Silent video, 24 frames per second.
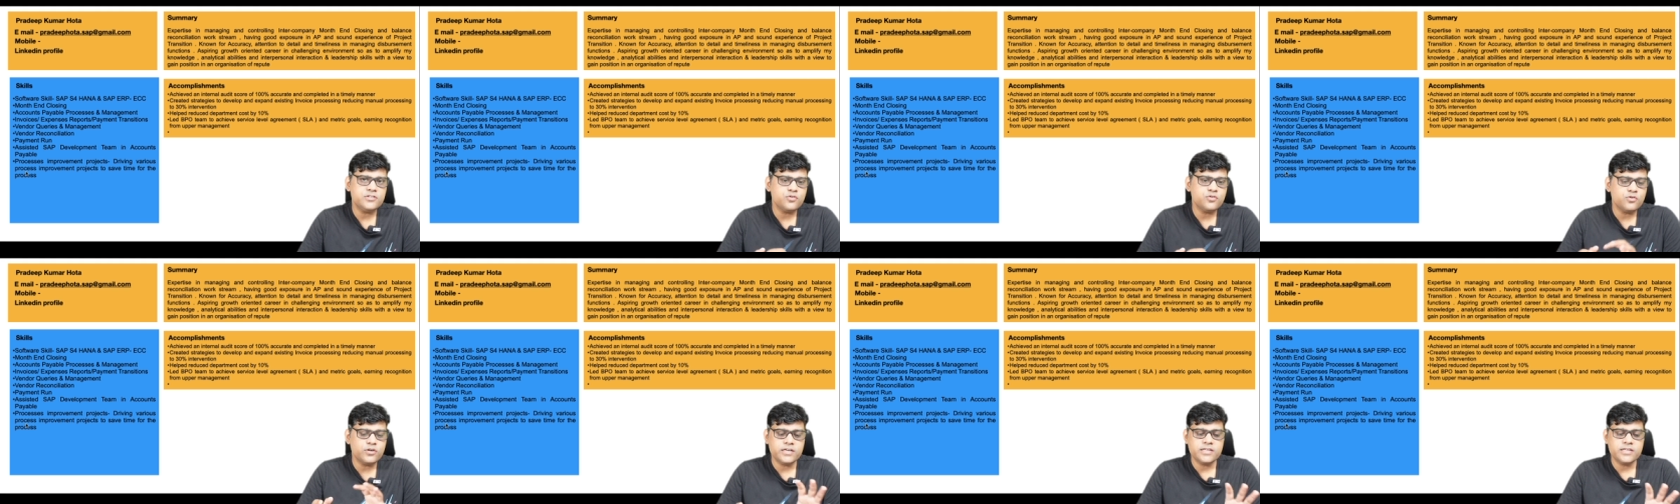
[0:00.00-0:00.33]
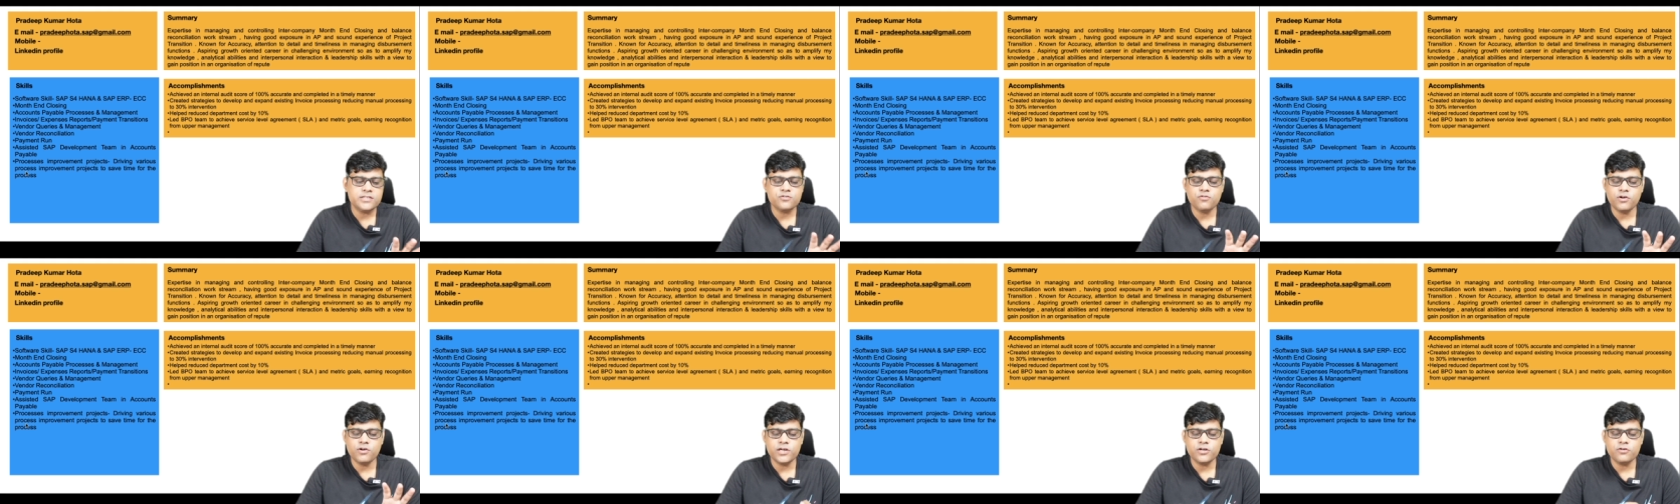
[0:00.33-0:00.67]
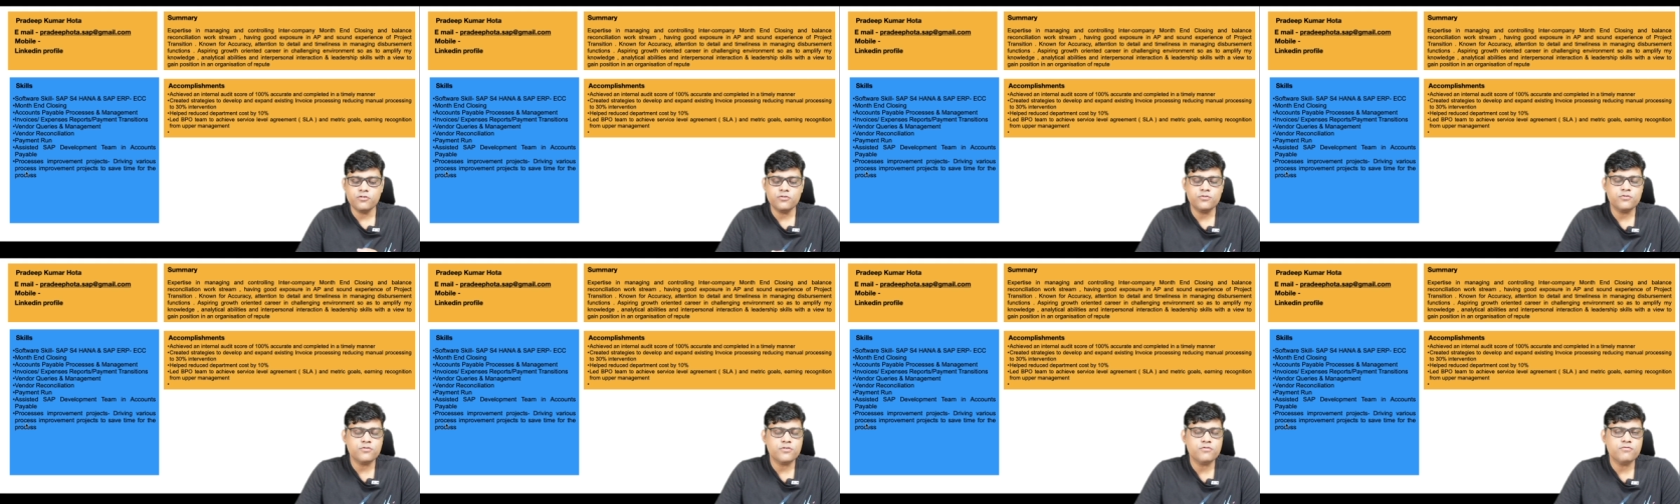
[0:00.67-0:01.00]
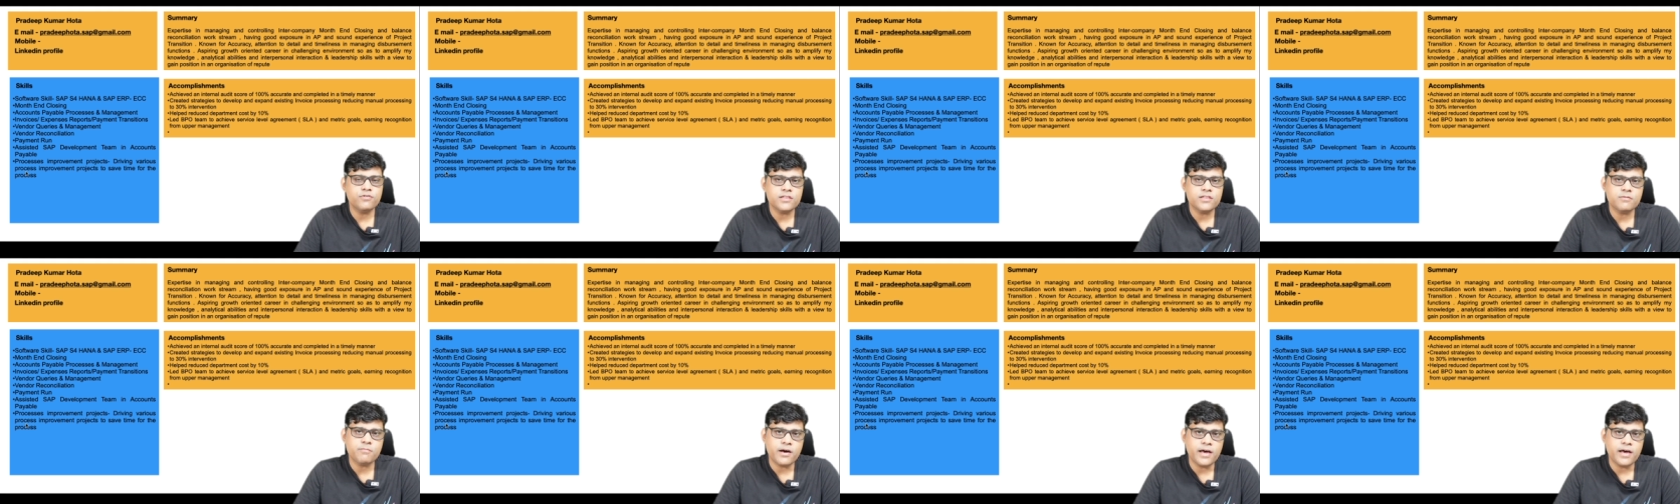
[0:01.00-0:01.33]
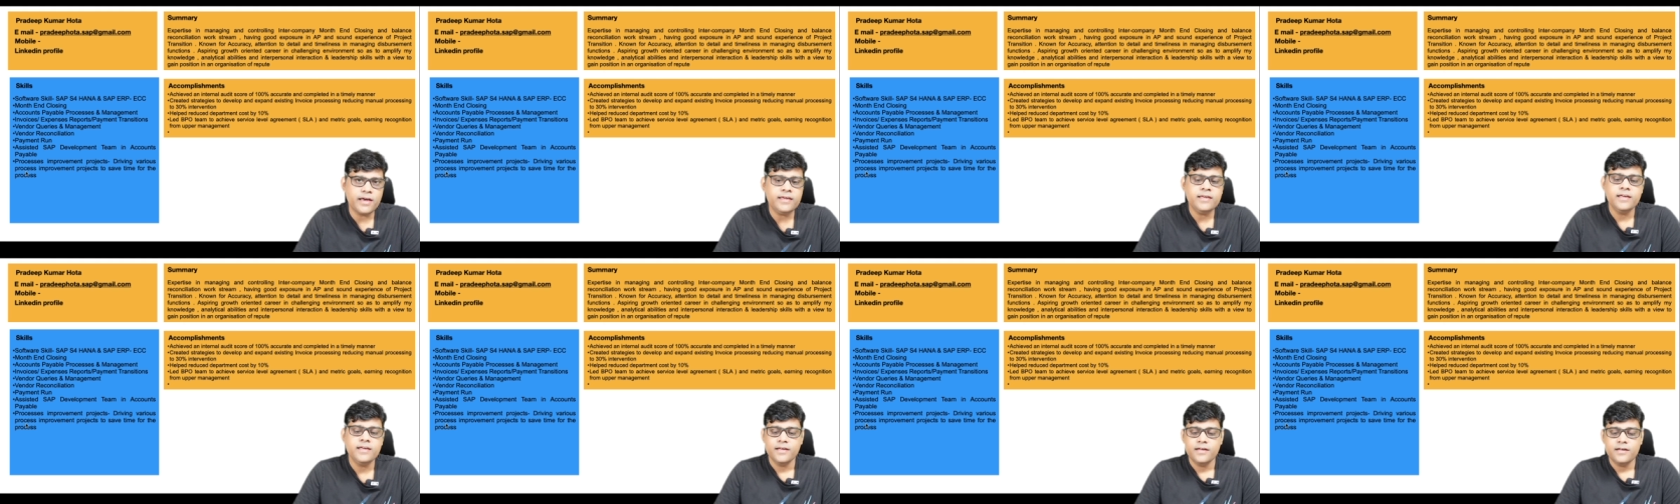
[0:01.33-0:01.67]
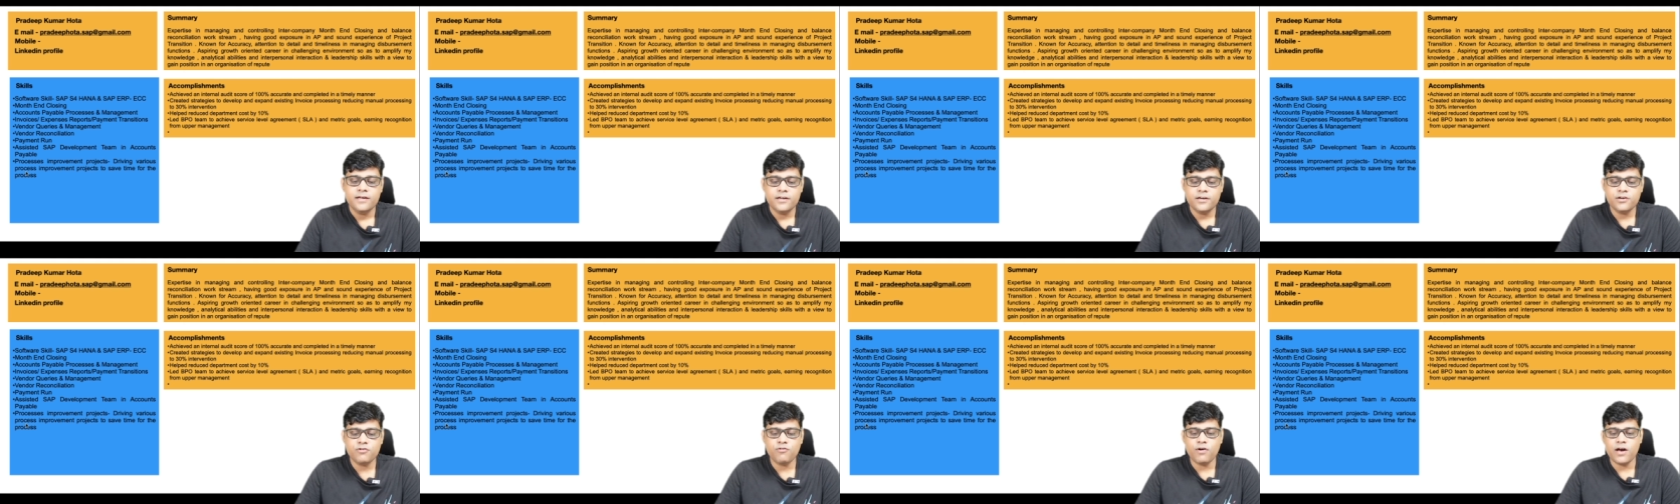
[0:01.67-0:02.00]
So it is going to suit with my
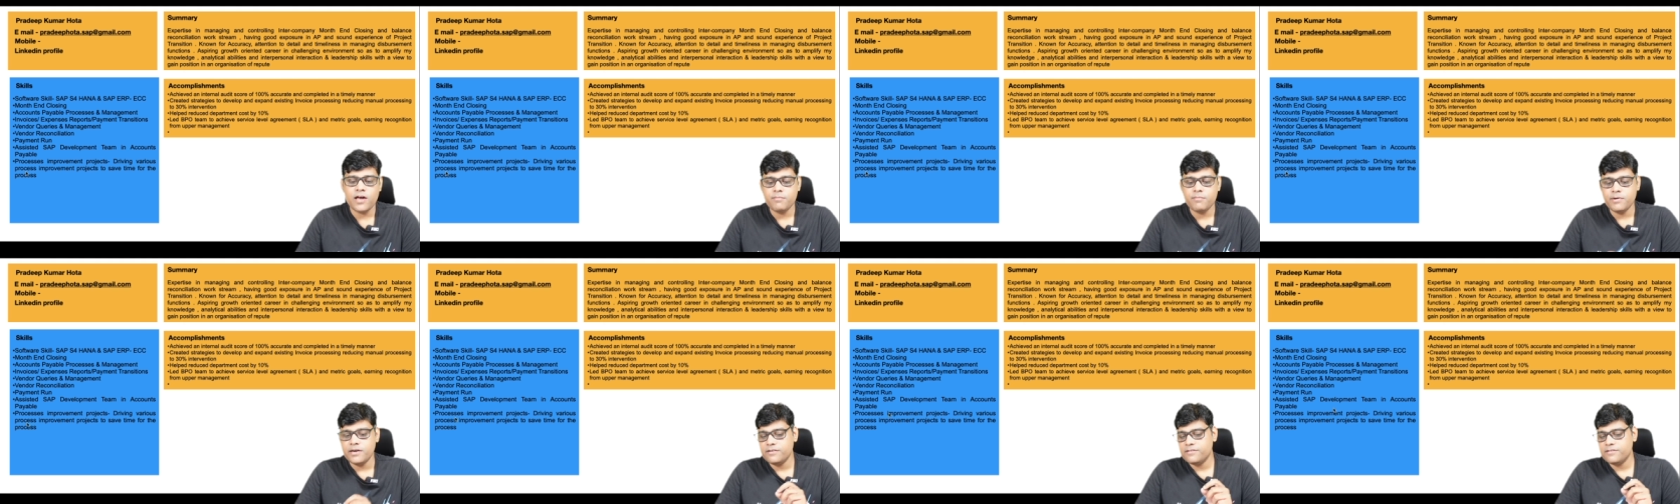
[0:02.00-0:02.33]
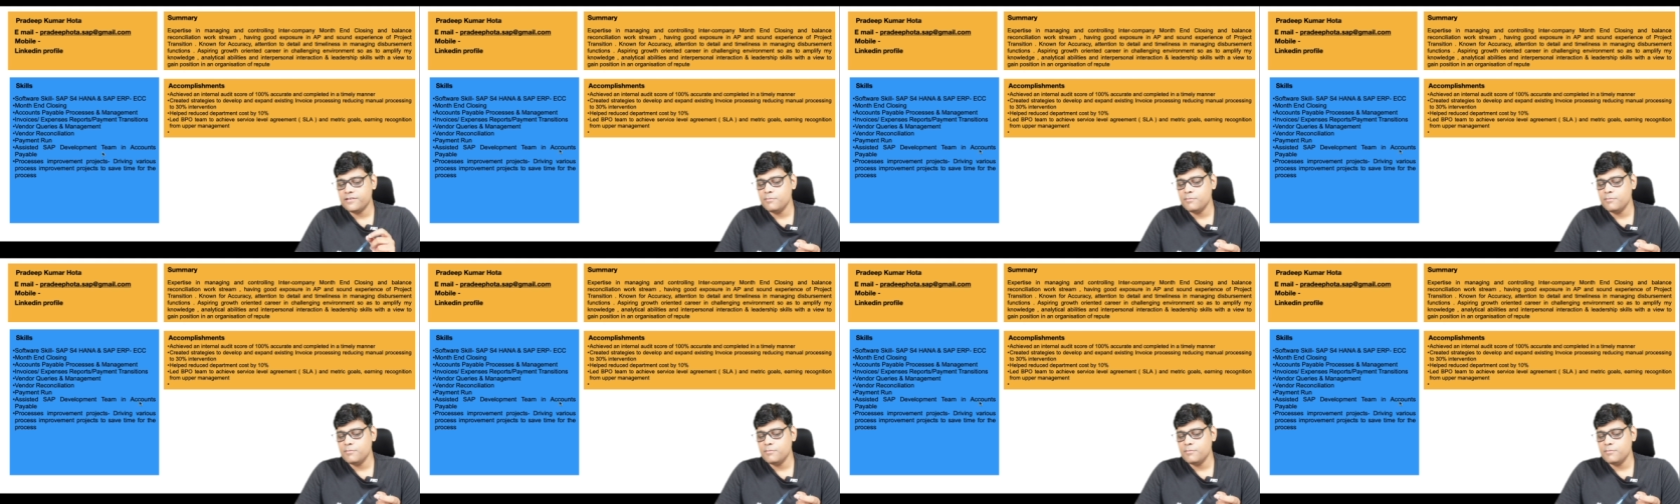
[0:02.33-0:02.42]
requirement.